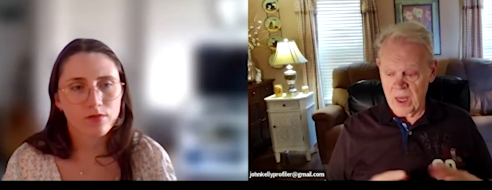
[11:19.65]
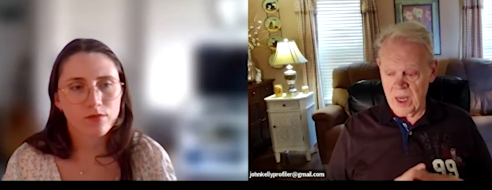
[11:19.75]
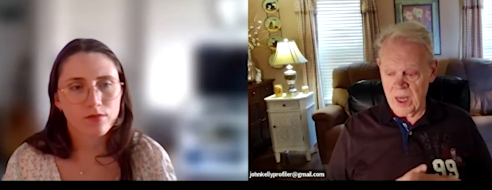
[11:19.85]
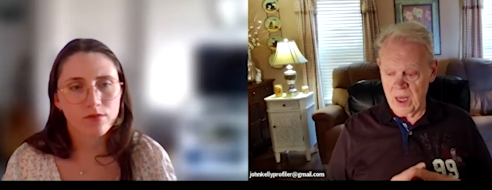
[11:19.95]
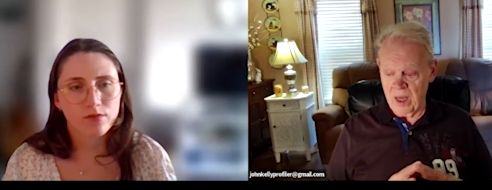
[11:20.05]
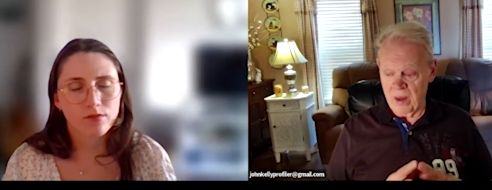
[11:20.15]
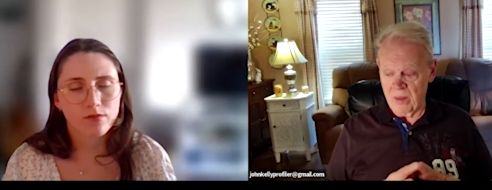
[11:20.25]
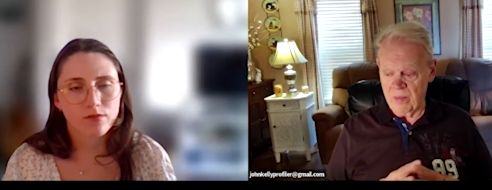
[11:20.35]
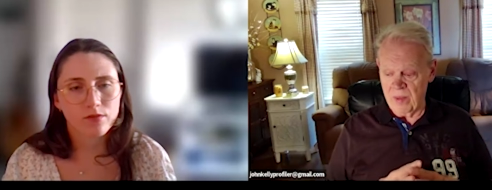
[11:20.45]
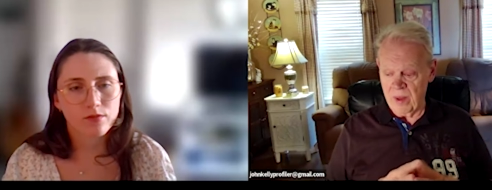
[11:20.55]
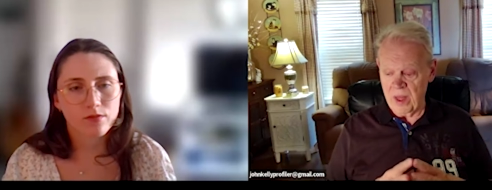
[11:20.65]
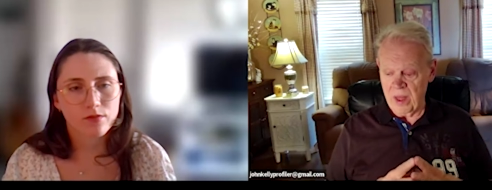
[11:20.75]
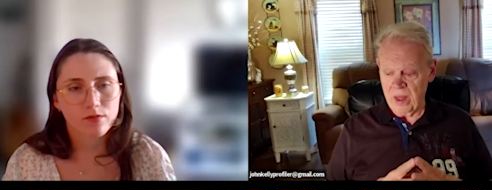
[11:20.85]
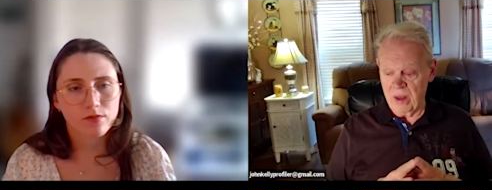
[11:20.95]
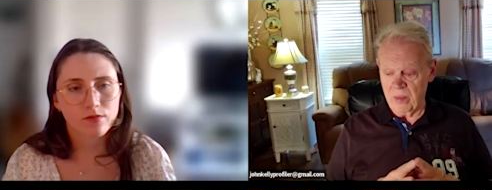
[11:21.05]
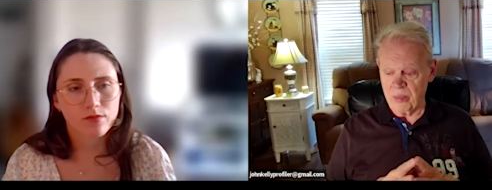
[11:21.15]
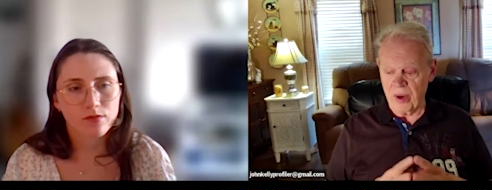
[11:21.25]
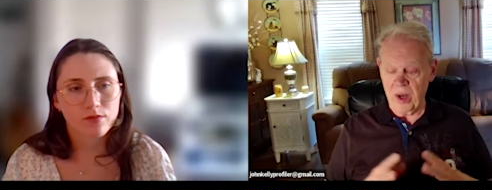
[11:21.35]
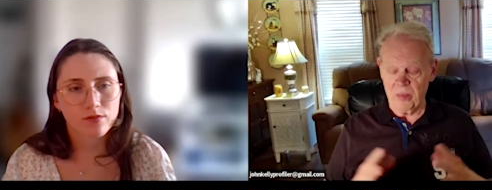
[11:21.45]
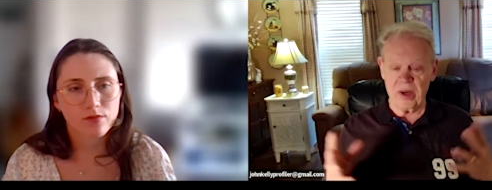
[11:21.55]
Speaker 1: um, uh,
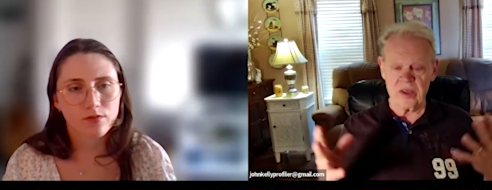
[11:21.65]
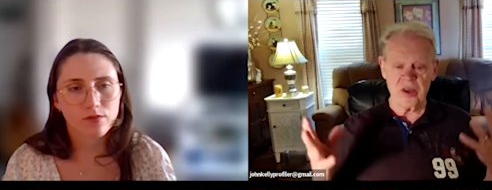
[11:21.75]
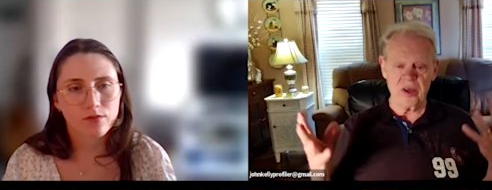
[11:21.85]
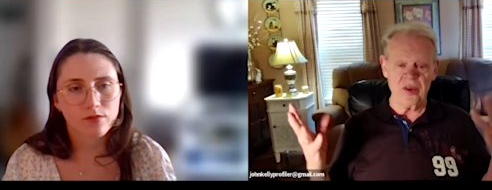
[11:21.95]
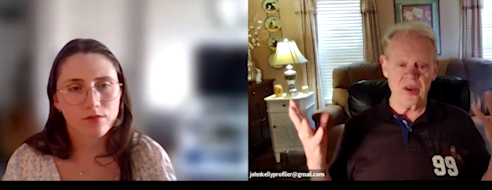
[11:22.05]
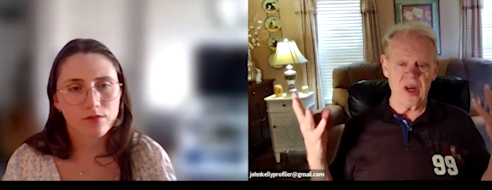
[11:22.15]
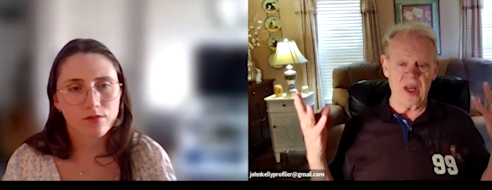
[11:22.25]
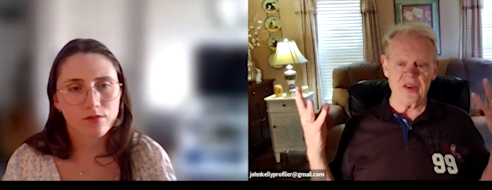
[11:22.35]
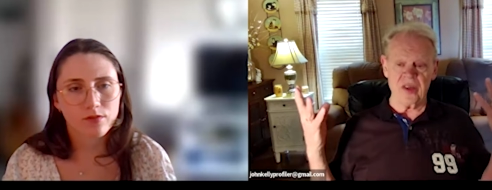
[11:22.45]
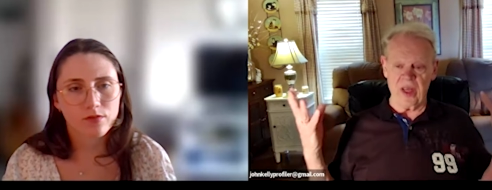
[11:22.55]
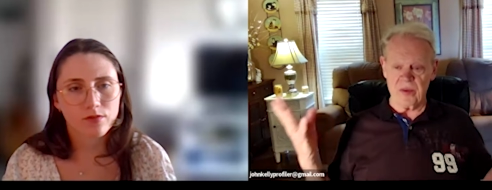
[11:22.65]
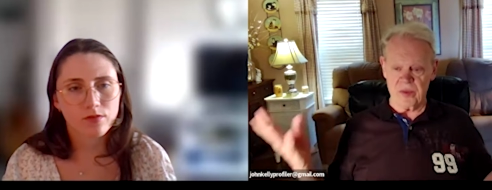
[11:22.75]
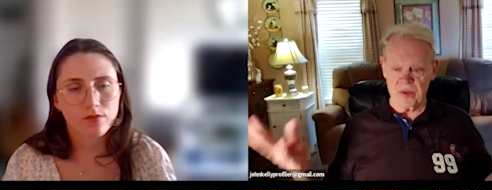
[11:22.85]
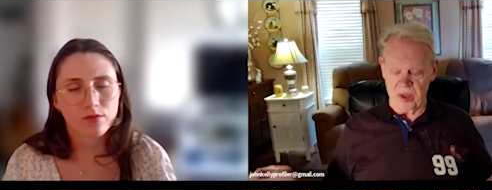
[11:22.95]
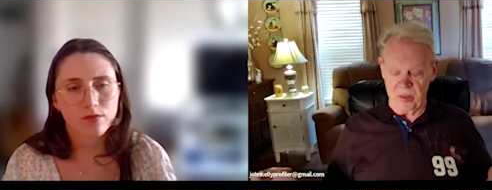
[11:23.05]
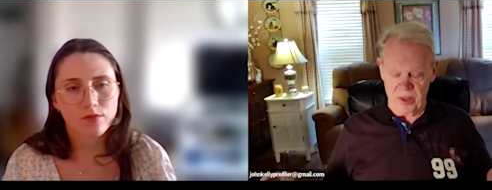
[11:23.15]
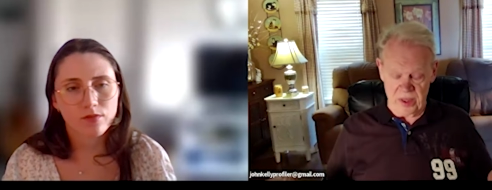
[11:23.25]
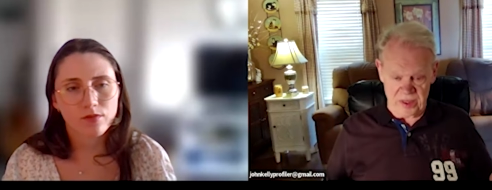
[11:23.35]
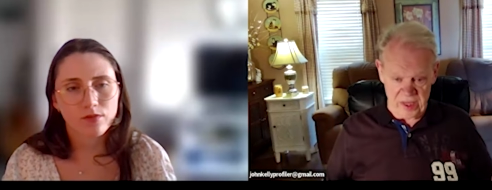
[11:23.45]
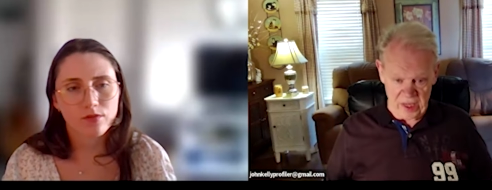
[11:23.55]
prior president of the United States, was going to
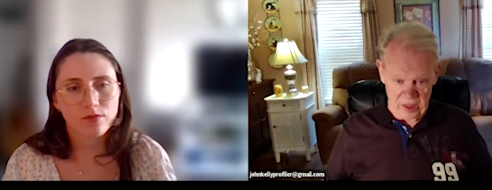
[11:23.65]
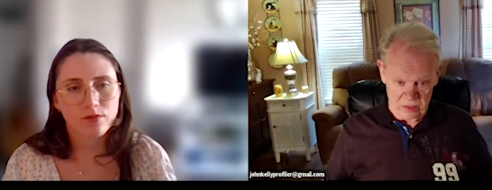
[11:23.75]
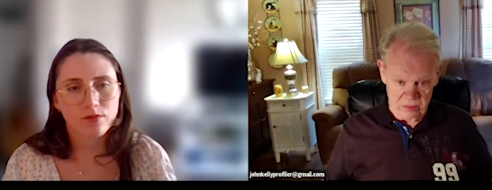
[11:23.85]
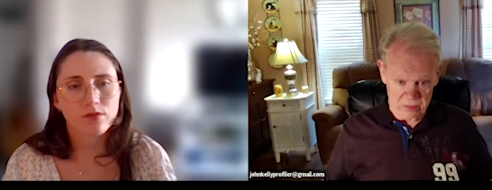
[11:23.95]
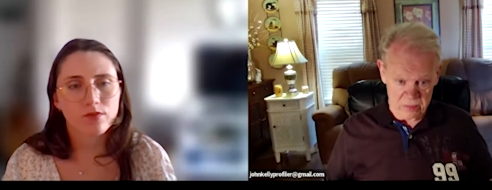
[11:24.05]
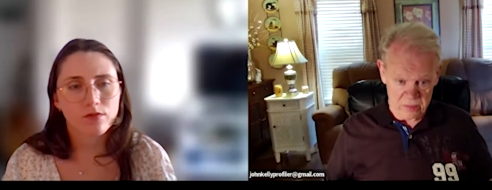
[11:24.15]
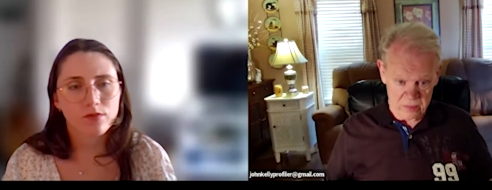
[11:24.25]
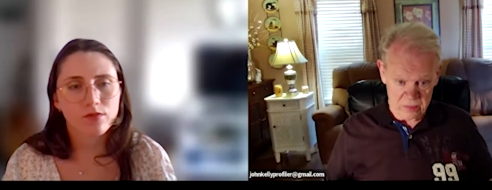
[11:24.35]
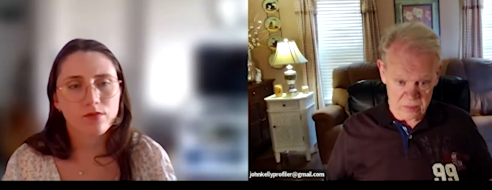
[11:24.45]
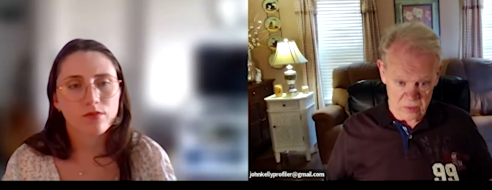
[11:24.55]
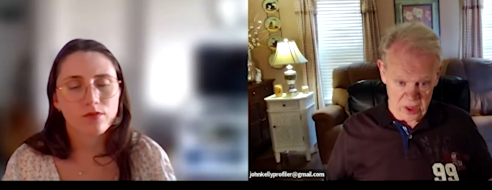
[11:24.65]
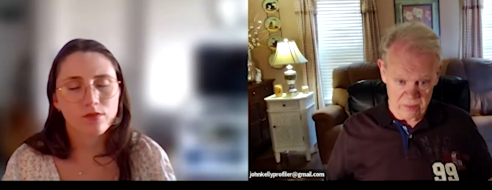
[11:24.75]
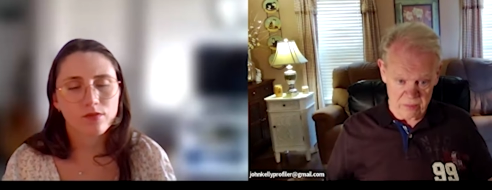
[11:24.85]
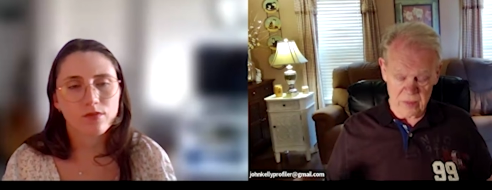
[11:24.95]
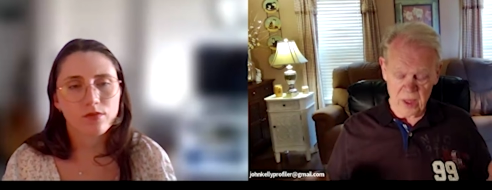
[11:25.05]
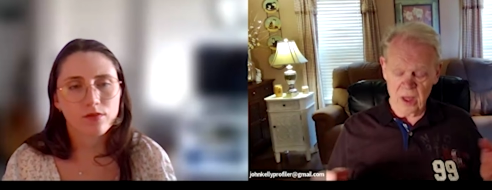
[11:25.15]
be in town, right?